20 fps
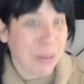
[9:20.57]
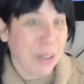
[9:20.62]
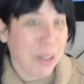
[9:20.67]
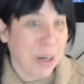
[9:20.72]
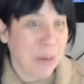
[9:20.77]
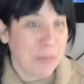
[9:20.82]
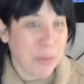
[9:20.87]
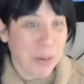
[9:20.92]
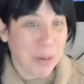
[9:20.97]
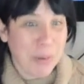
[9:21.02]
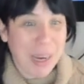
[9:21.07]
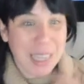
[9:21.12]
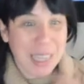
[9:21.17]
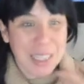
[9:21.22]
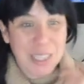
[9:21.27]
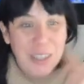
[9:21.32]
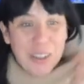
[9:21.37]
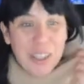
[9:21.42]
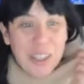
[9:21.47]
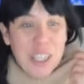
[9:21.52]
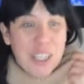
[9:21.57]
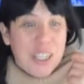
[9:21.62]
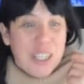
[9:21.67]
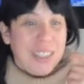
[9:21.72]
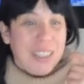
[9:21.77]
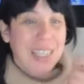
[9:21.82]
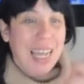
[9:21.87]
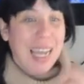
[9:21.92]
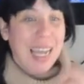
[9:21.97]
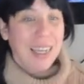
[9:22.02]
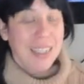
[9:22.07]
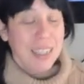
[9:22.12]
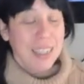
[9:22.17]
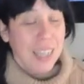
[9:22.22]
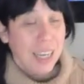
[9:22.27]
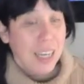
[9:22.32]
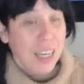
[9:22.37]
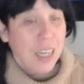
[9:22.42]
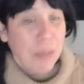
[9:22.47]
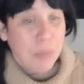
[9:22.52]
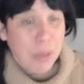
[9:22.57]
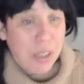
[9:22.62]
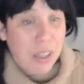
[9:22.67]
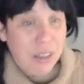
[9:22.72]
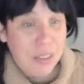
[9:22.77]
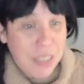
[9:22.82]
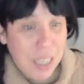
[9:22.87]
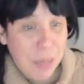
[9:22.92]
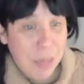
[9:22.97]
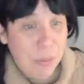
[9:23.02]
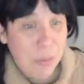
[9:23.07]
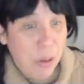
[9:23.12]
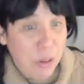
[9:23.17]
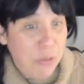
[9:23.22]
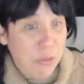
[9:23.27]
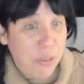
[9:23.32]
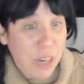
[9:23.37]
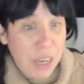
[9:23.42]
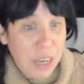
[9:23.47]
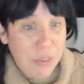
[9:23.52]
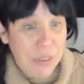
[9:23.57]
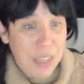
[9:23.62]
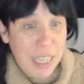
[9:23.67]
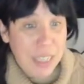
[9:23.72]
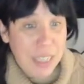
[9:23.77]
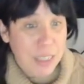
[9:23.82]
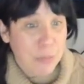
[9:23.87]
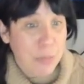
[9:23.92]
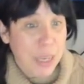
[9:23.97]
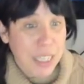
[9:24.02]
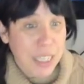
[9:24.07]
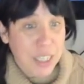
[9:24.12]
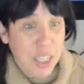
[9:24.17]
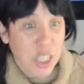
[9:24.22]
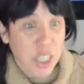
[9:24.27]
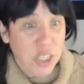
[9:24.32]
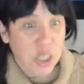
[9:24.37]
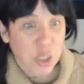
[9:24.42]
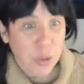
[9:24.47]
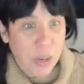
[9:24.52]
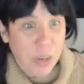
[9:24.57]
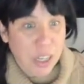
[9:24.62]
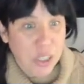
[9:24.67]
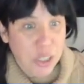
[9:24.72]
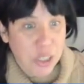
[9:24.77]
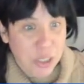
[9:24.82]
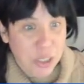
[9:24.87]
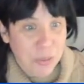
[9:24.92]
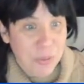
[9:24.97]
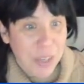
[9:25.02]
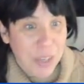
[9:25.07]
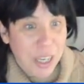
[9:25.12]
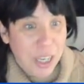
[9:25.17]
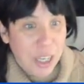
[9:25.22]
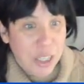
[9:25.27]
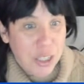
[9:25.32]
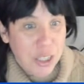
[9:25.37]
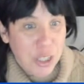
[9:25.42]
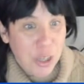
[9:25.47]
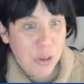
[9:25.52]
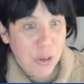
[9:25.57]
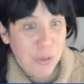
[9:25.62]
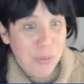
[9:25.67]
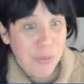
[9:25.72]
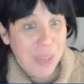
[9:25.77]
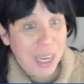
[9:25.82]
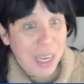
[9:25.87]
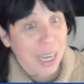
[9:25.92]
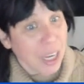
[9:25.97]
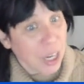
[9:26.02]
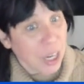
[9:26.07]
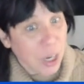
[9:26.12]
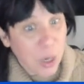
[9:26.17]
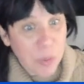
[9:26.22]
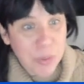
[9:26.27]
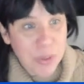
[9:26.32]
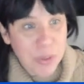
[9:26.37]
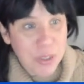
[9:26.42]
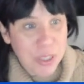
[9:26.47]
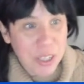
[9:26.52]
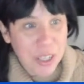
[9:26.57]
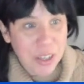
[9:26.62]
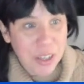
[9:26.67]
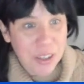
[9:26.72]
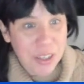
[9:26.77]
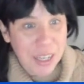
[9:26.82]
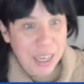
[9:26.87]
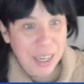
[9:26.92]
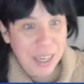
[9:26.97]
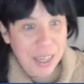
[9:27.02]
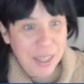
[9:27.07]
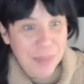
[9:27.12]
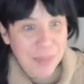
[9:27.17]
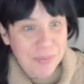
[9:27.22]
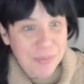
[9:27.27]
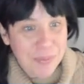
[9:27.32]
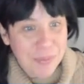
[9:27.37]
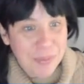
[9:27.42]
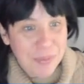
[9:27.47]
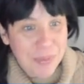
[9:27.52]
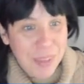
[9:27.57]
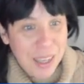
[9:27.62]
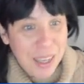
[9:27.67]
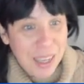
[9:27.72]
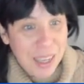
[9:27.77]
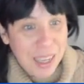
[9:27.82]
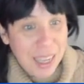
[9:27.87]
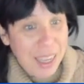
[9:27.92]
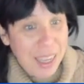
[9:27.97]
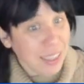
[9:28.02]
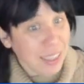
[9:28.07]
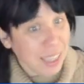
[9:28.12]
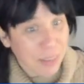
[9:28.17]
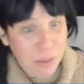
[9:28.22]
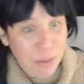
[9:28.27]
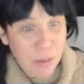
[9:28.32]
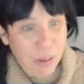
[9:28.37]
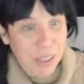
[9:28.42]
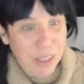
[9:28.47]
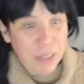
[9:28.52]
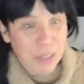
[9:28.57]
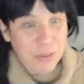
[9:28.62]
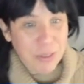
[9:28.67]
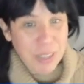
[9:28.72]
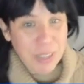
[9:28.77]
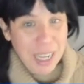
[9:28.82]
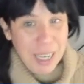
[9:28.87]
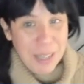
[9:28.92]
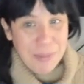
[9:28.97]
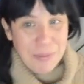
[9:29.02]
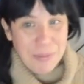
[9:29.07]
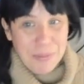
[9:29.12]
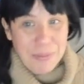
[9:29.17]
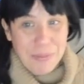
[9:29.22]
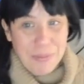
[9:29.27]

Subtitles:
compromising your teaching standards, because I'm all for evidence-based instruction. So I hope to see you there, and have a wonderful day.